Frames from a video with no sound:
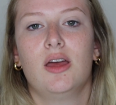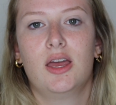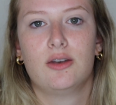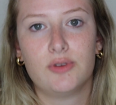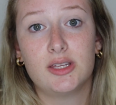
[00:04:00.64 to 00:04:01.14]

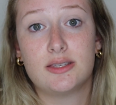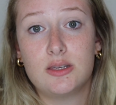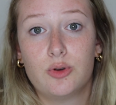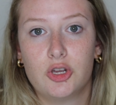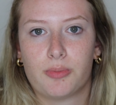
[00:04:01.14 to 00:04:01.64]
and really see
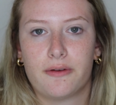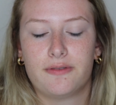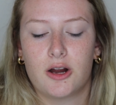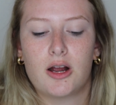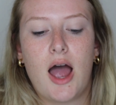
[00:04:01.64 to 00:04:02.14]
what you
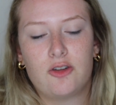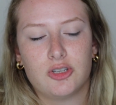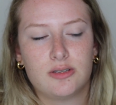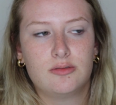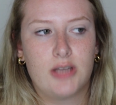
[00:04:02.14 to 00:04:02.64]
prefer. I
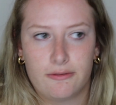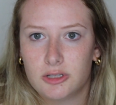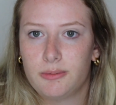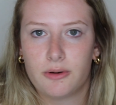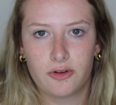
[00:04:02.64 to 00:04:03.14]
just
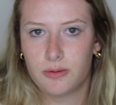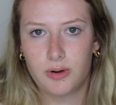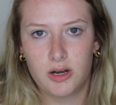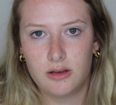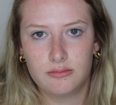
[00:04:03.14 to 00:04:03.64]
definitely prefer
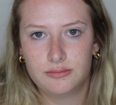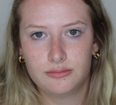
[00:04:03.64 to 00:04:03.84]
putting